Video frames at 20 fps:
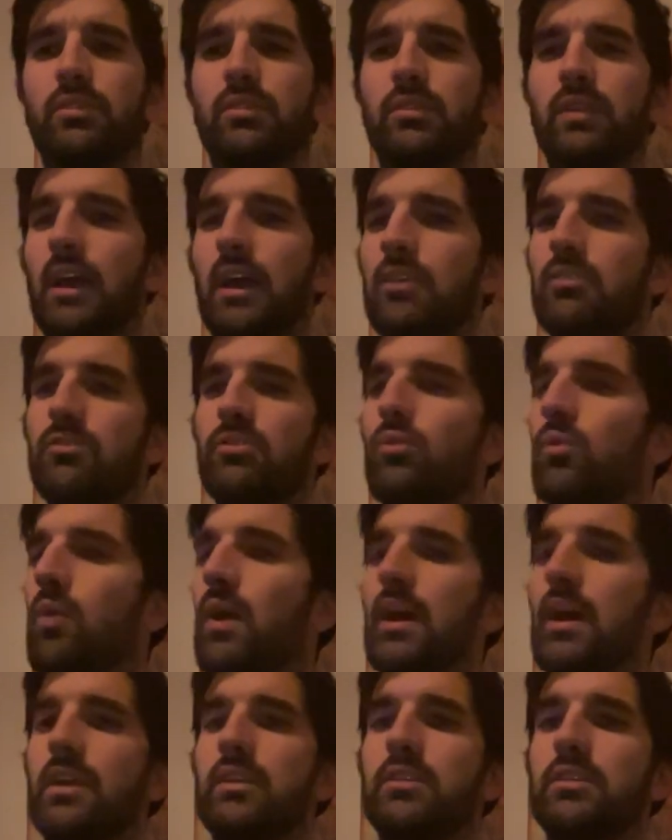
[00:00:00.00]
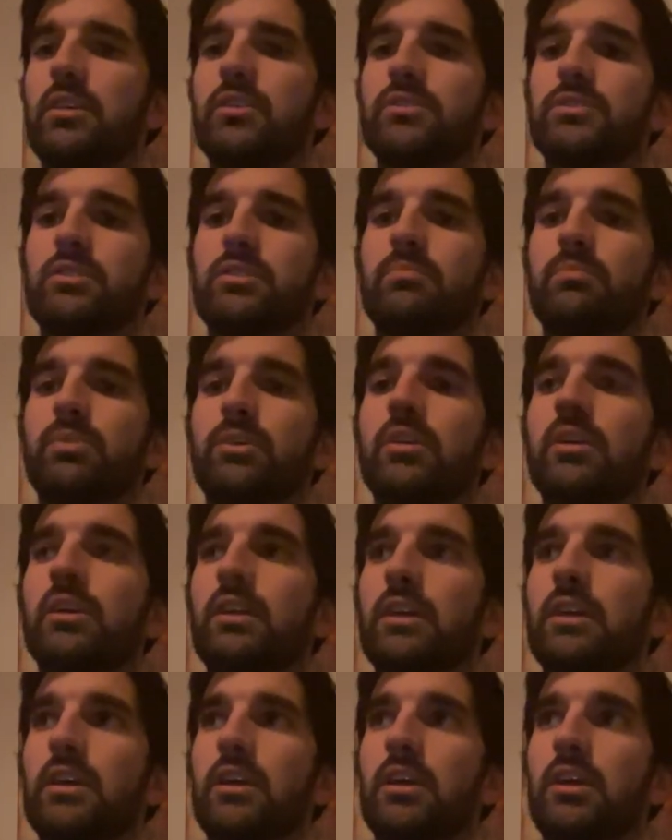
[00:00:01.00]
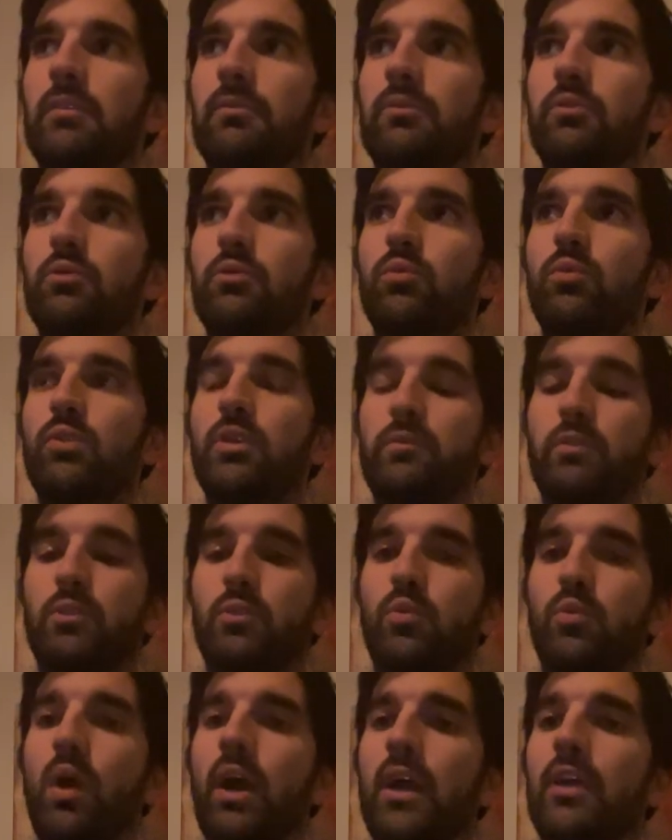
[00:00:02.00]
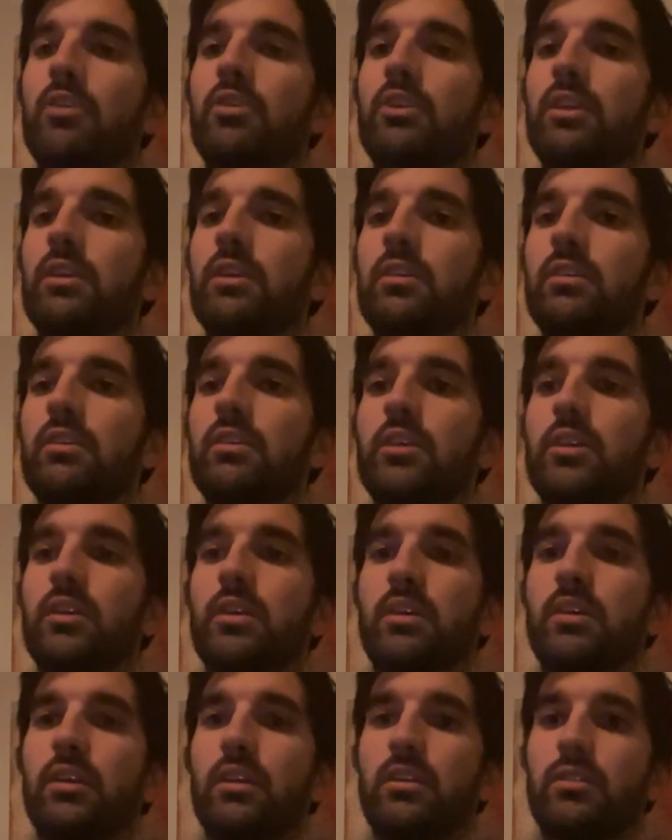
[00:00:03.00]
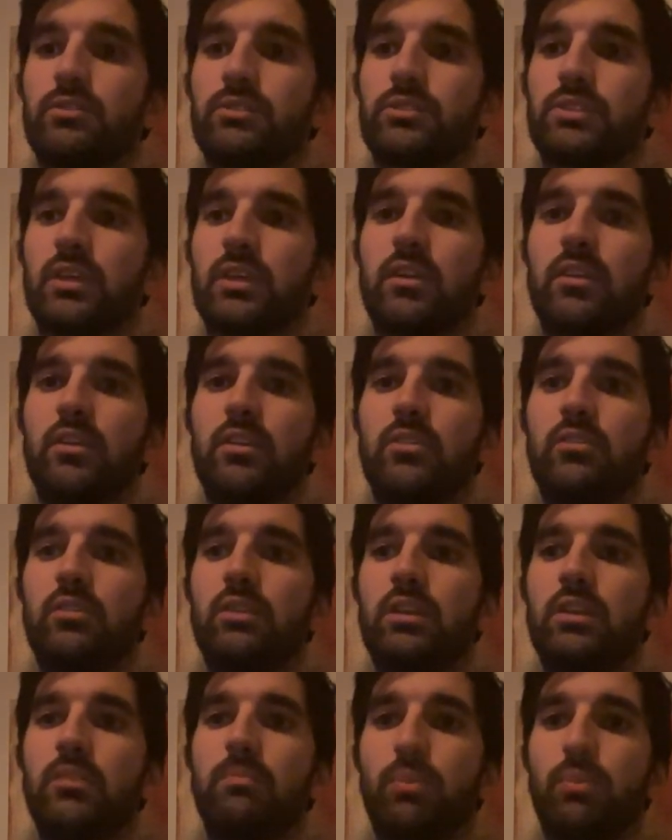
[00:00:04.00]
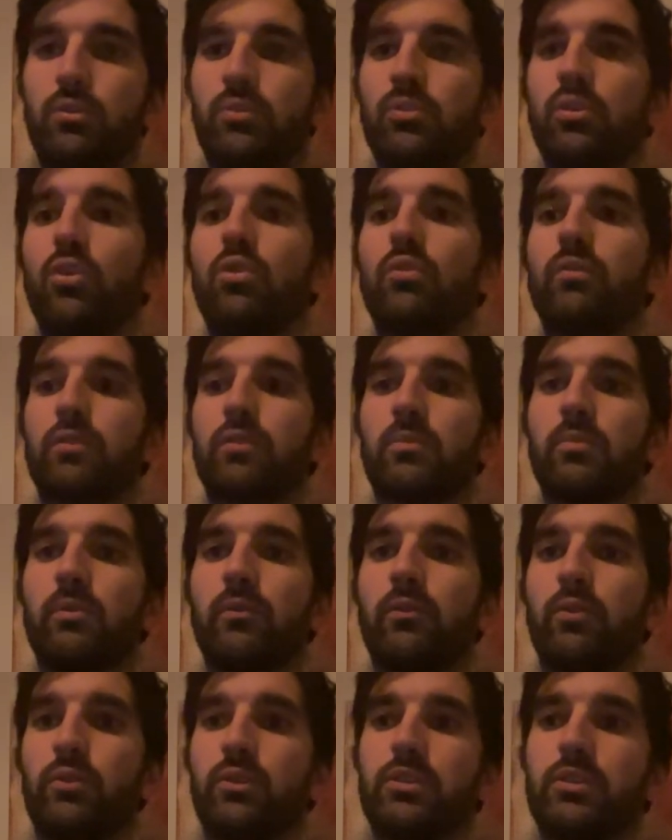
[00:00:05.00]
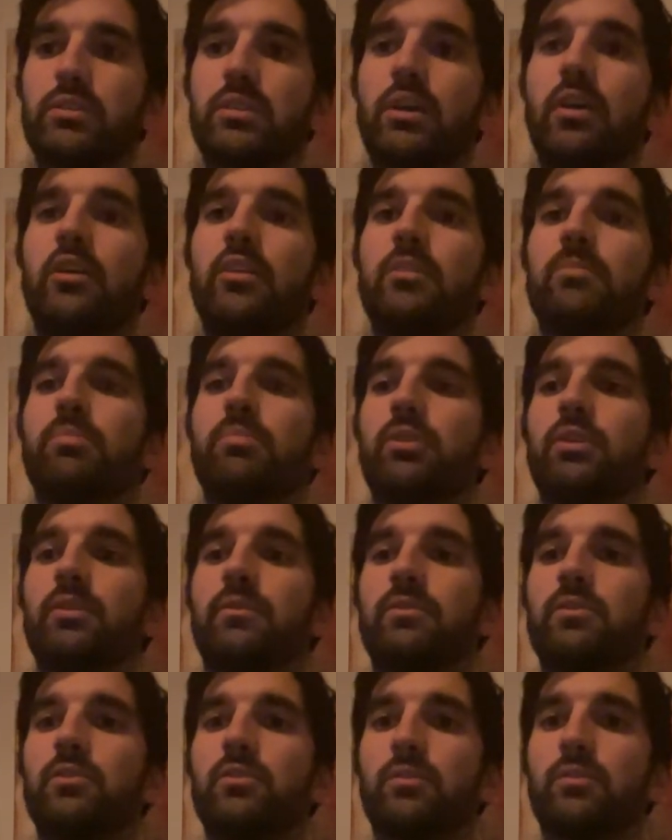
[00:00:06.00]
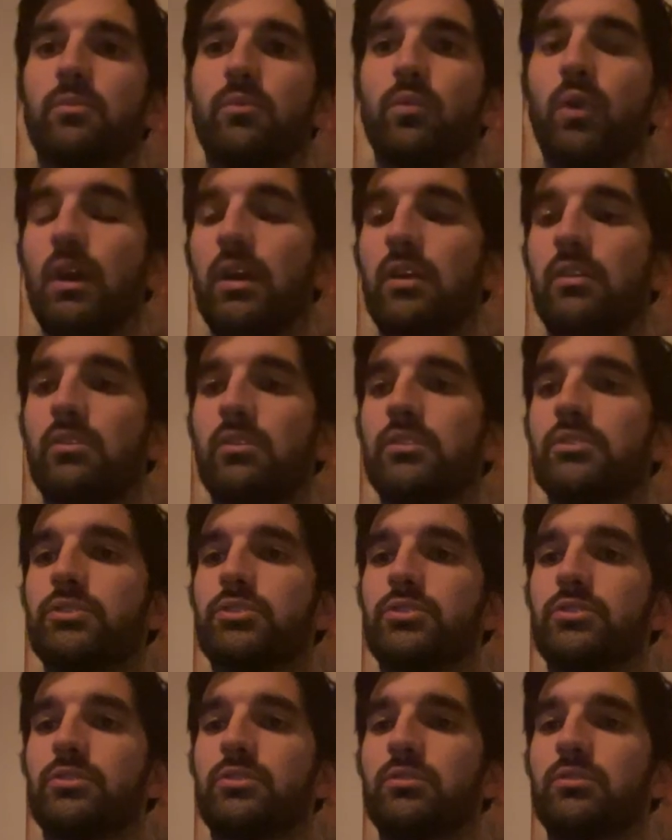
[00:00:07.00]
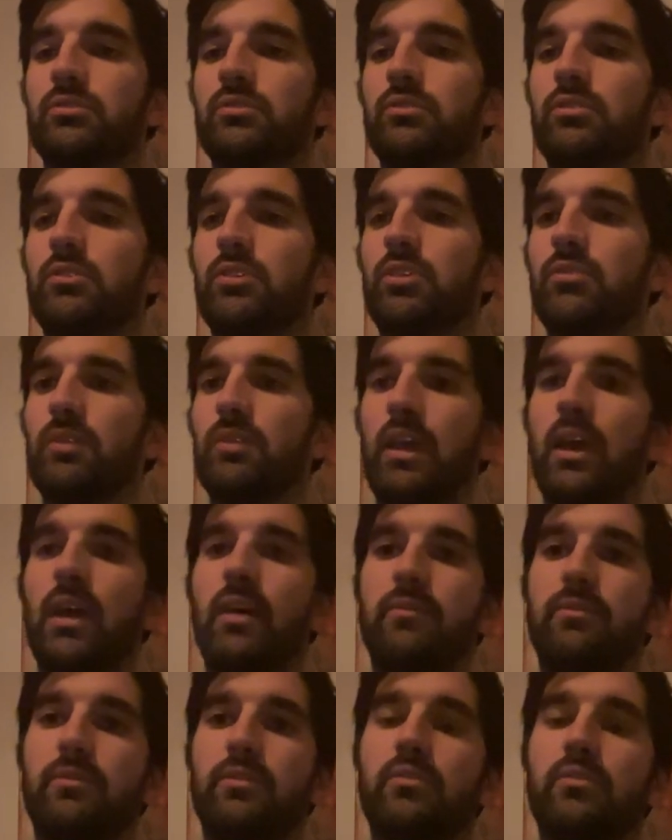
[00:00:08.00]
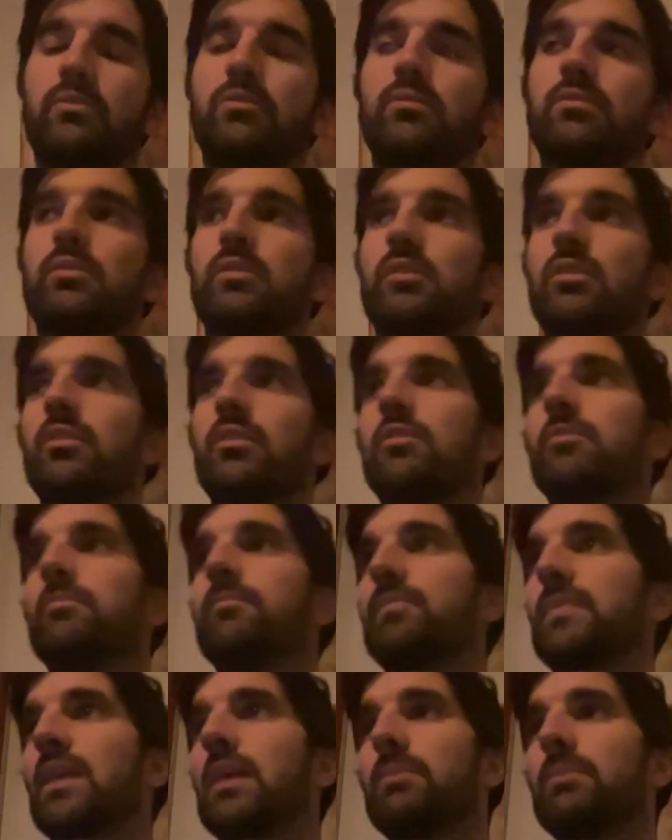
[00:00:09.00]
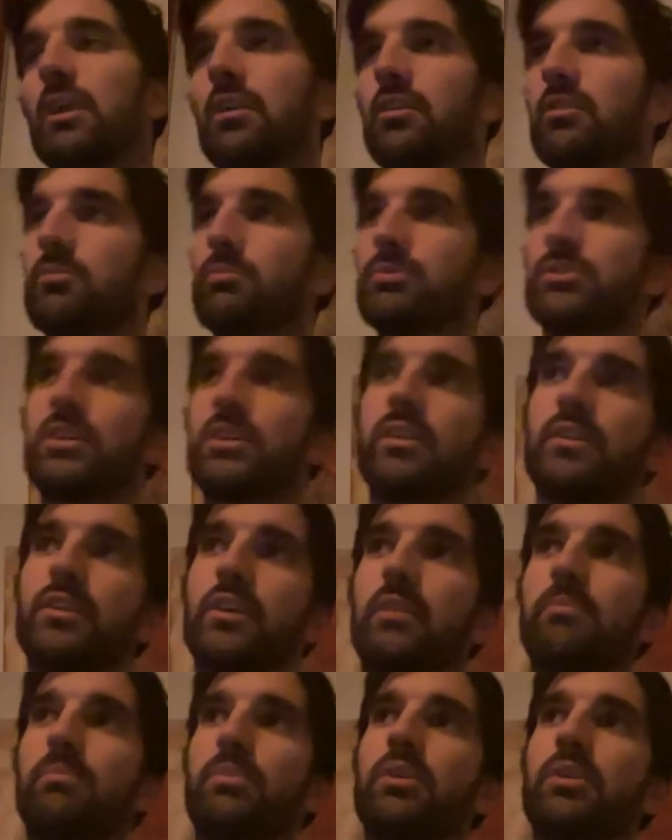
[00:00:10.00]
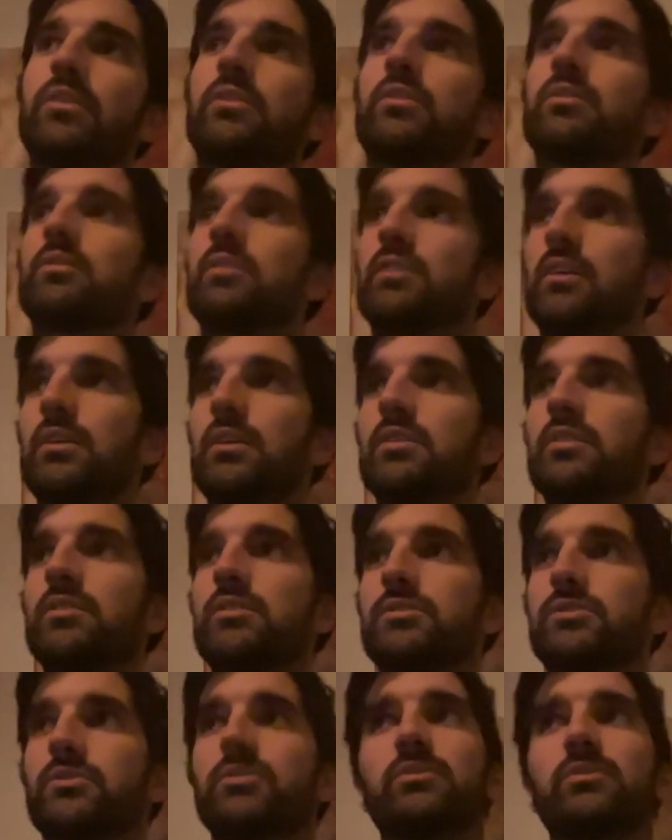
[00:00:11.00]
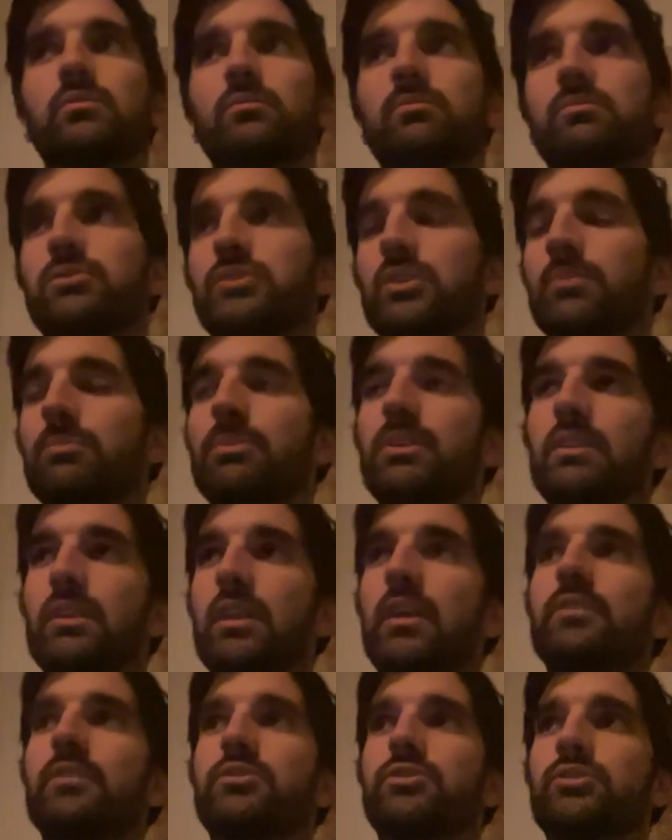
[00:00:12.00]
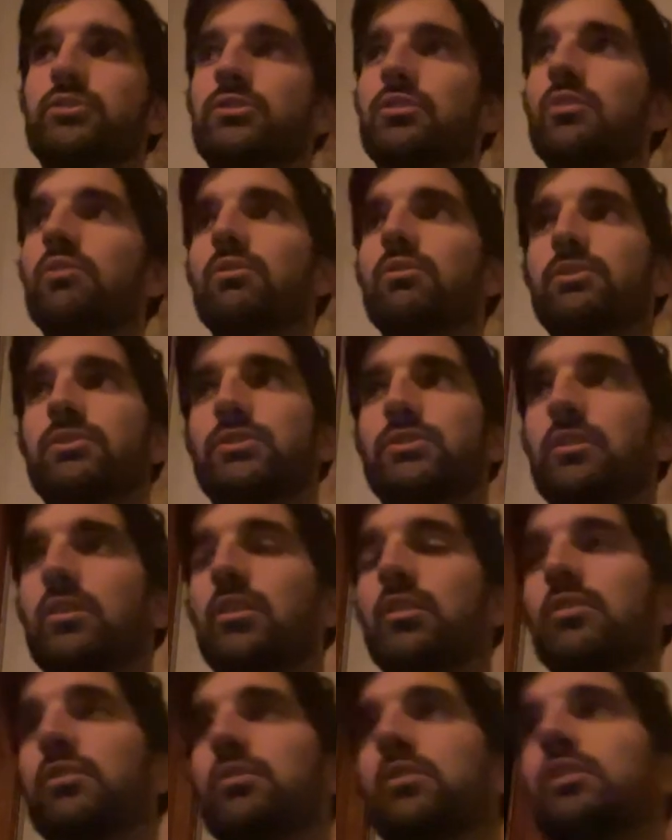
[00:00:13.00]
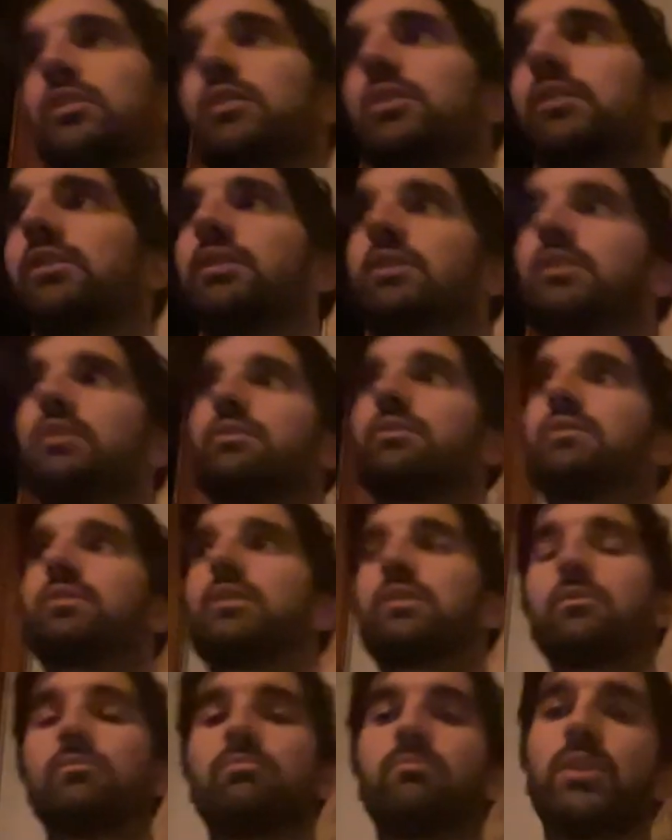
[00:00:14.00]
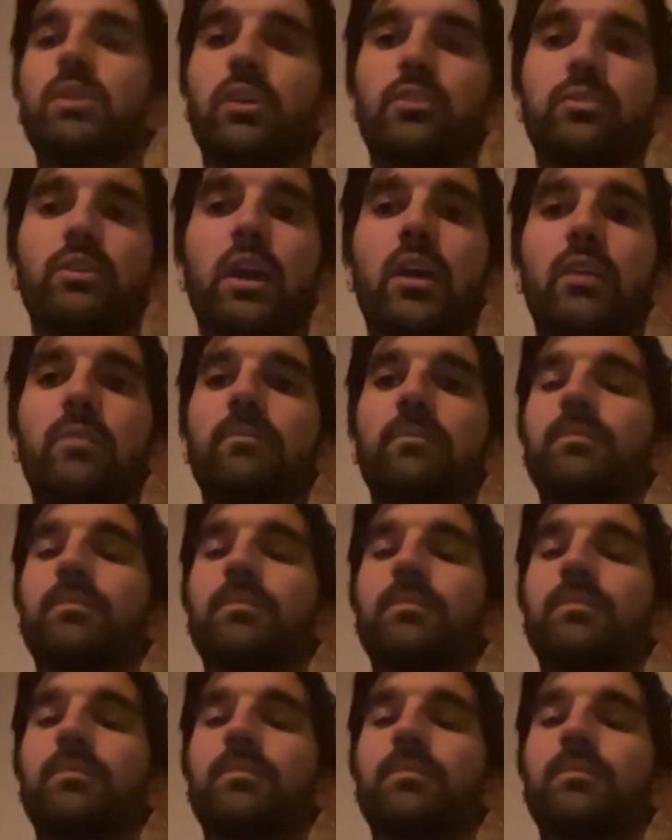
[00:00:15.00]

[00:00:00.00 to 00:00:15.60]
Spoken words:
I don't know why it does it, but if you're wired in, it'll say you need to pull over before you type, but if you're wireless, you don't have to. I'm not 100% on that, but it's something that I just noticed the other day.